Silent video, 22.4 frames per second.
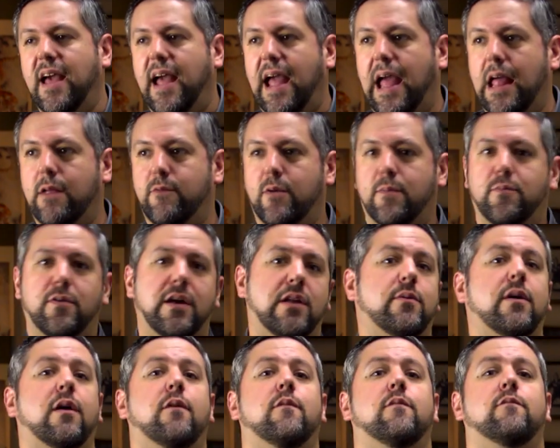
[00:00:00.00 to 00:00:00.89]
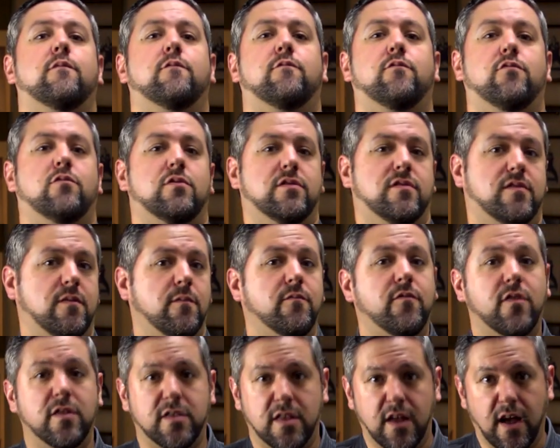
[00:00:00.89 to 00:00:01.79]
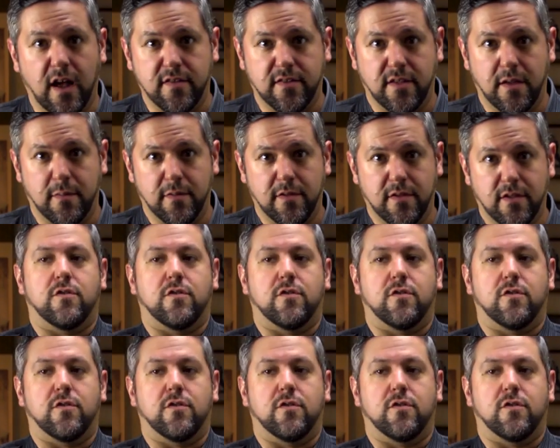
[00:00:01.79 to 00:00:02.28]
and we played around with some fun concepts.